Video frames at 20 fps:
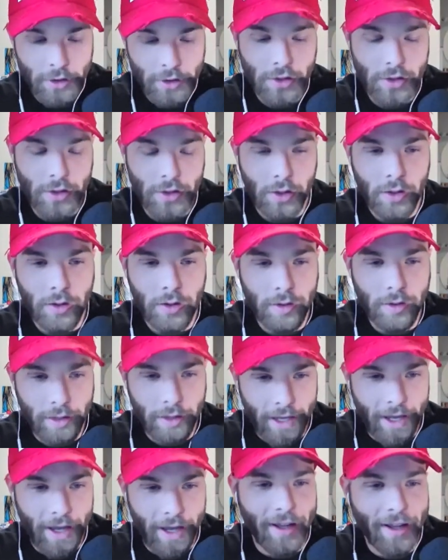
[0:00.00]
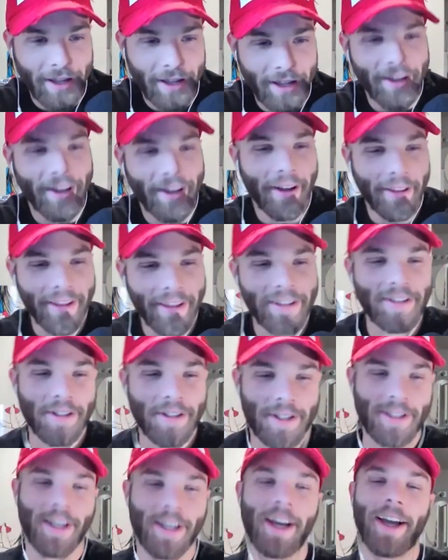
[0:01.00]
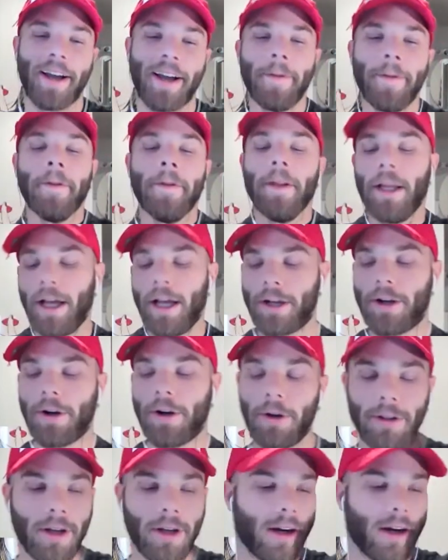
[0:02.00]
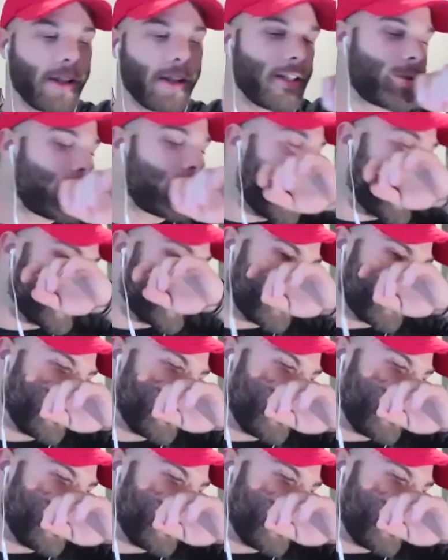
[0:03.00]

unless you're just a cold, heartless bastard